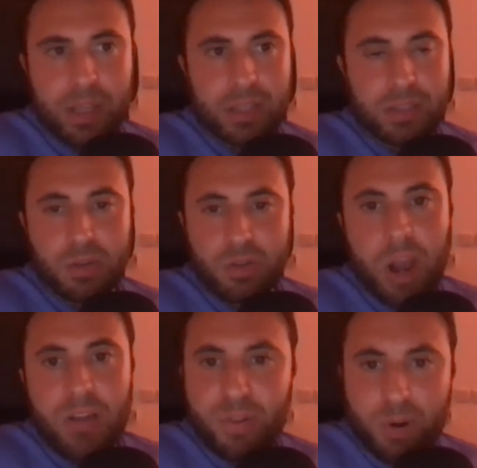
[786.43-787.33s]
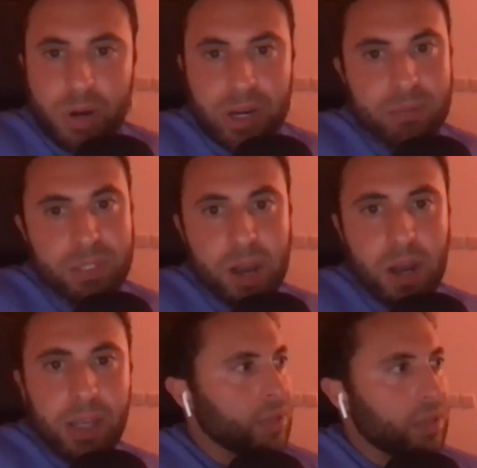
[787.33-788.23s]
There's no drug for it. I'm
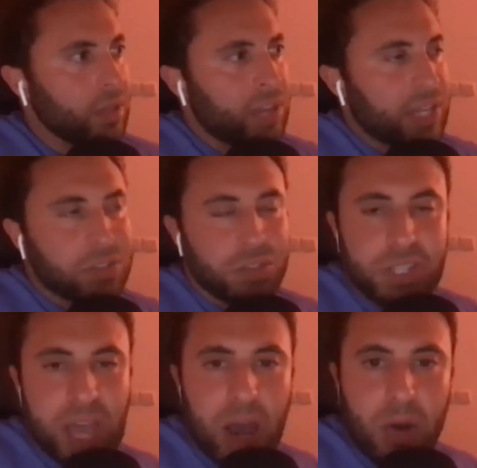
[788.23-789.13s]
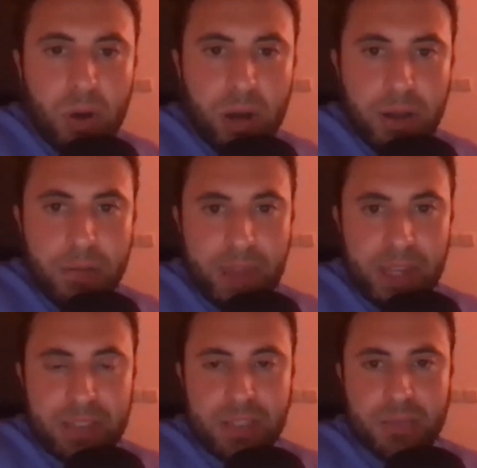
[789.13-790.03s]
sorry. That's just how
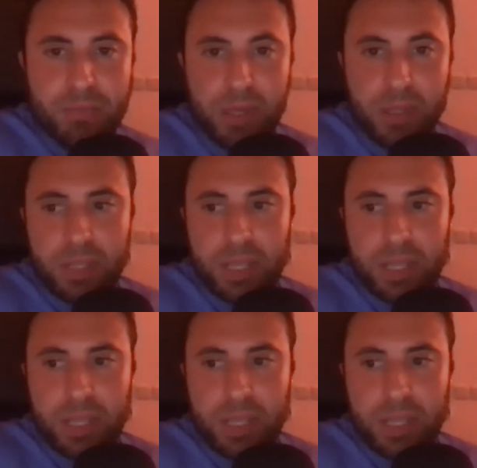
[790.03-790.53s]
medicine is built.